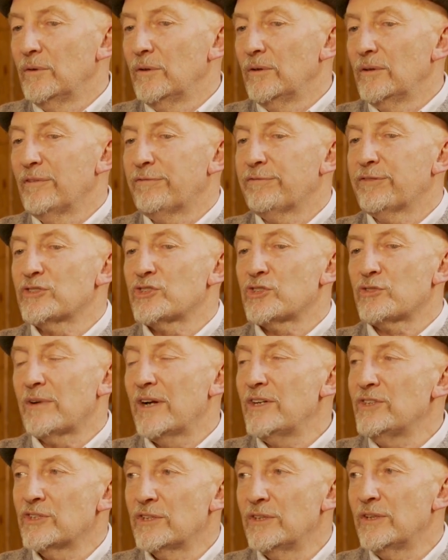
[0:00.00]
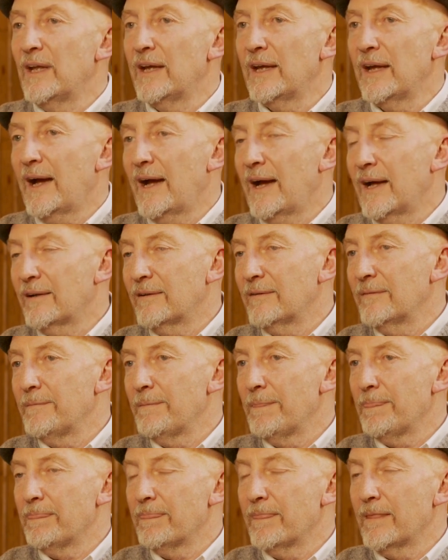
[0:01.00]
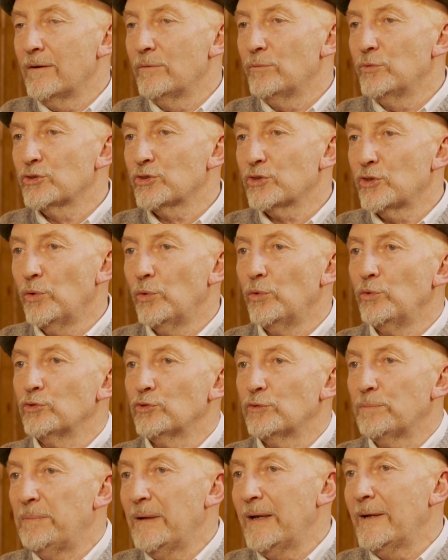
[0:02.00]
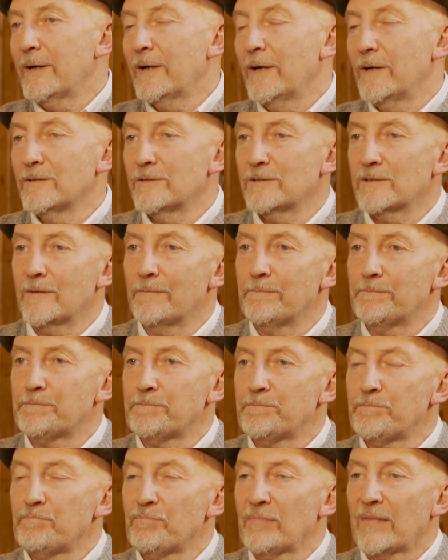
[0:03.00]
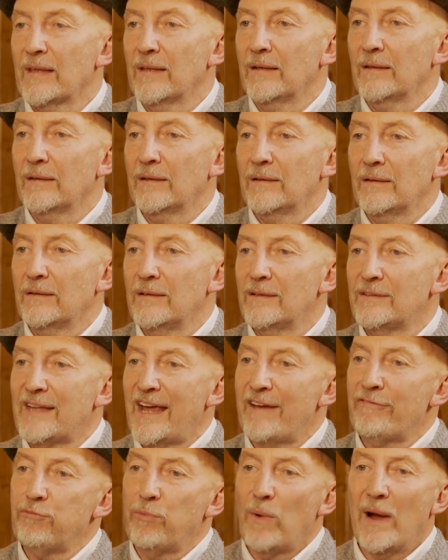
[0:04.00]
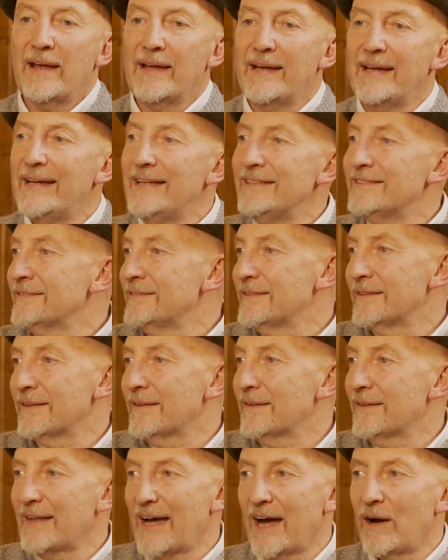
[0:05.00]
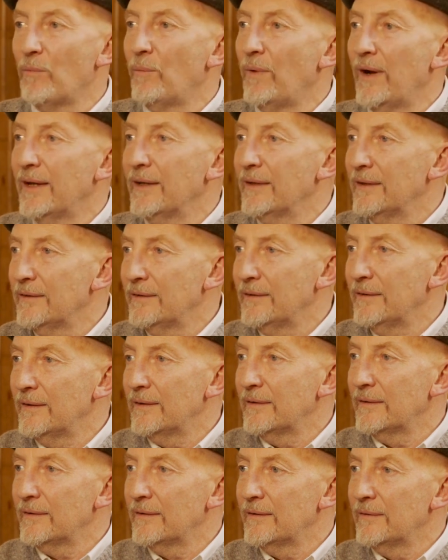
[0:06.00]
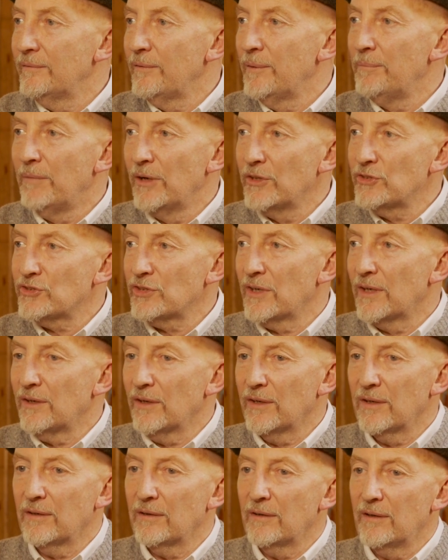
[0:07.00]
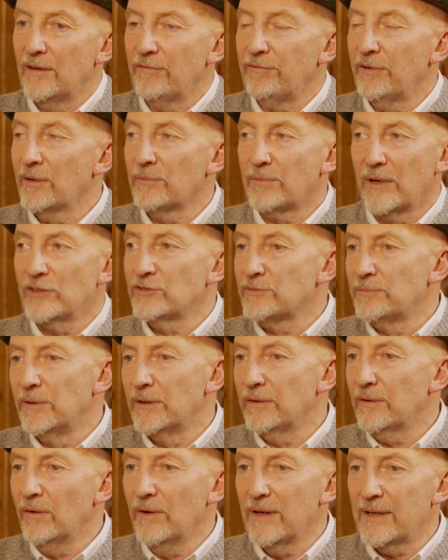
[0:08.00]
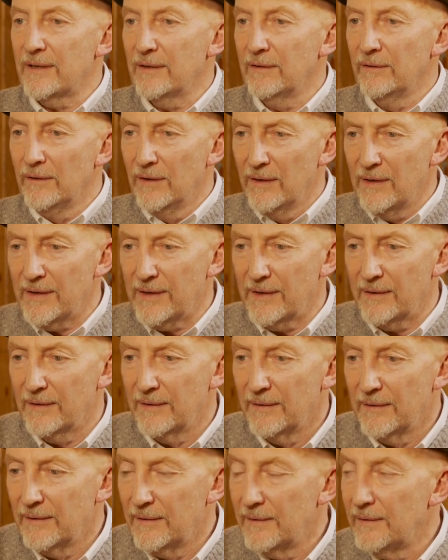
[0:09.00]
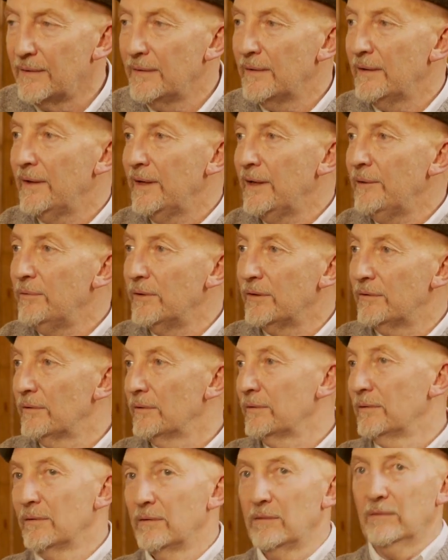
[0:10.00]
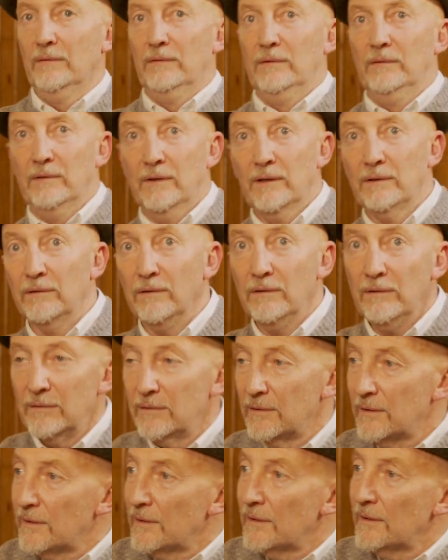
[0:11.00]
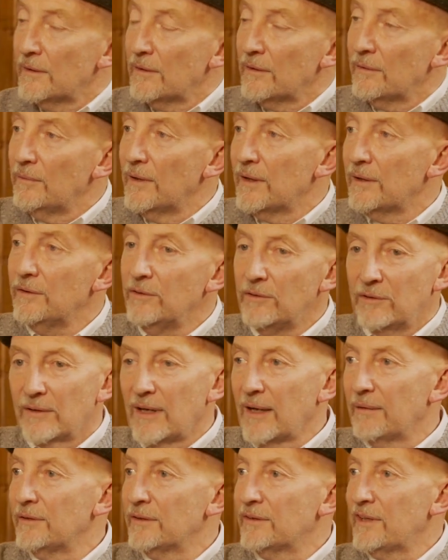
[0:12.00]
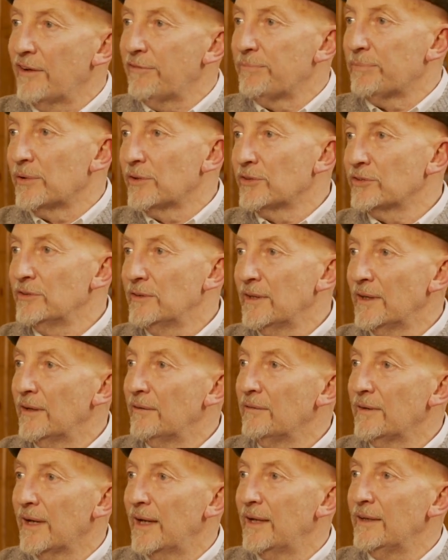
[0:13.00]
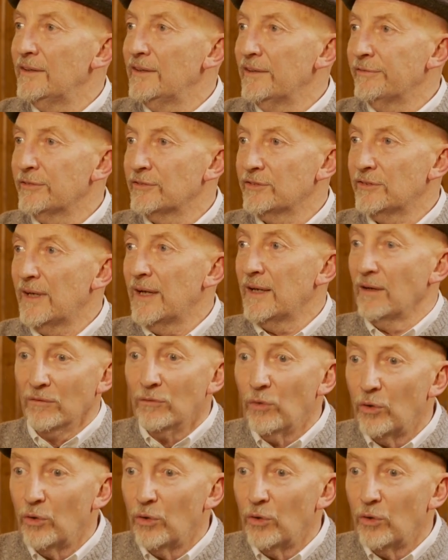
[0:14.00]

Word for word: the frustration they had, was caused because the deaf way isn't that way. With my son, I if I raised my oi oi, he would hang on. Where you do that with a deaf person, they don't get any difference, do they? Yeah,